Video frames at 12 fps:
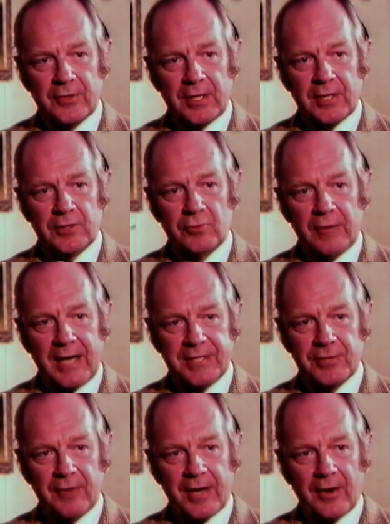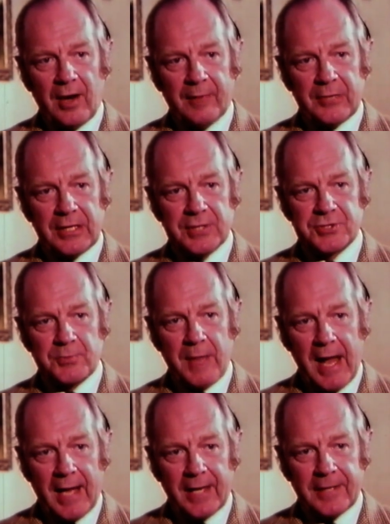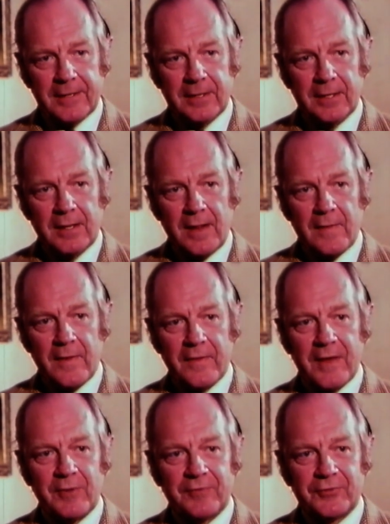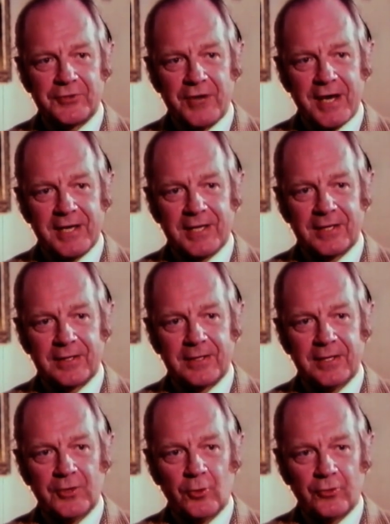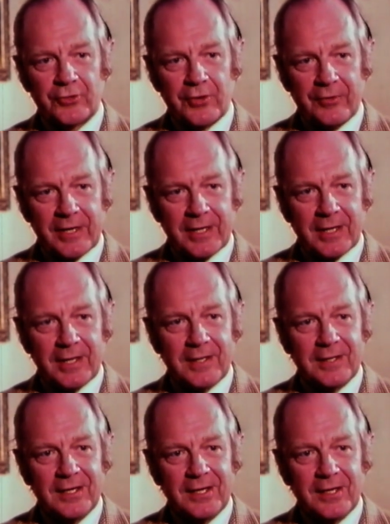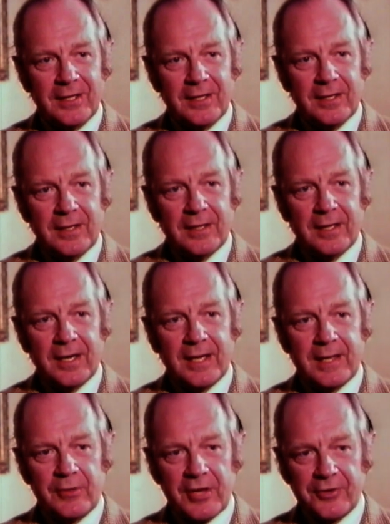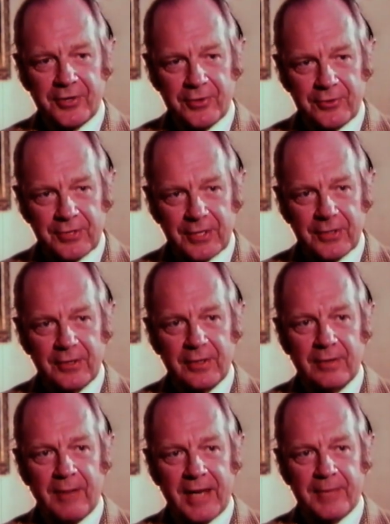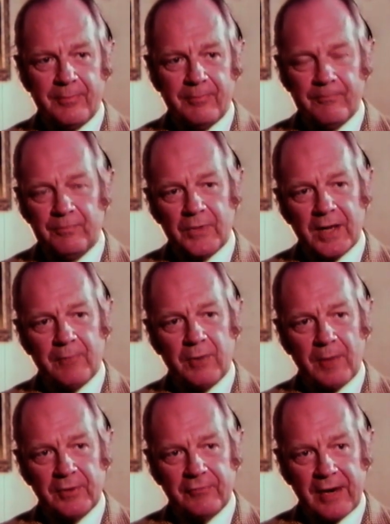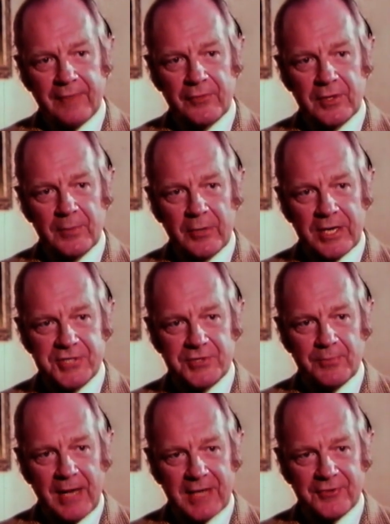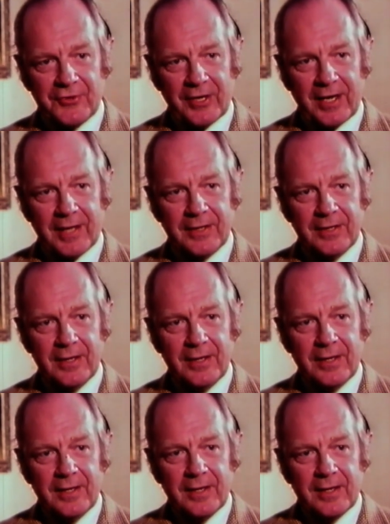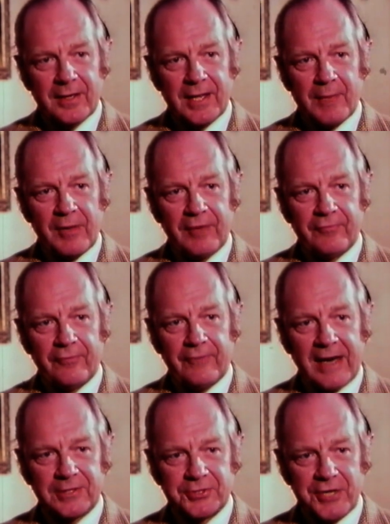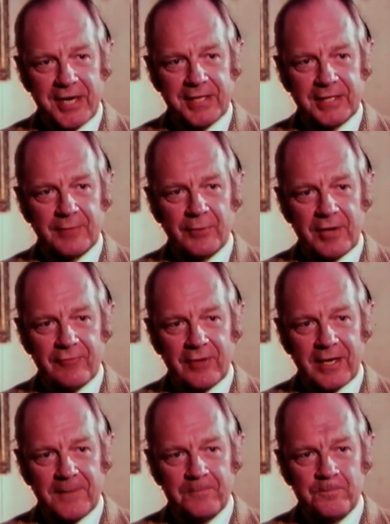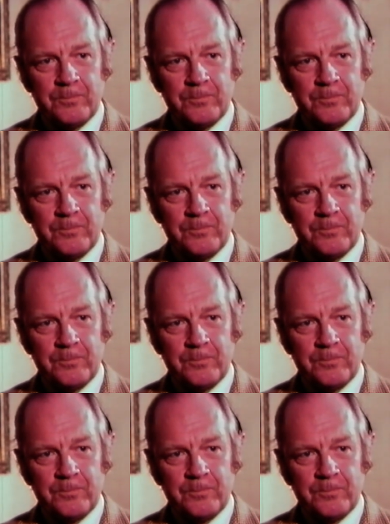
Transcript: the United Red Army in Japan. They then went for training in North Korea. They were then recruited by the Popular Front for the Liberation of Palestine. And they went for final training and briefing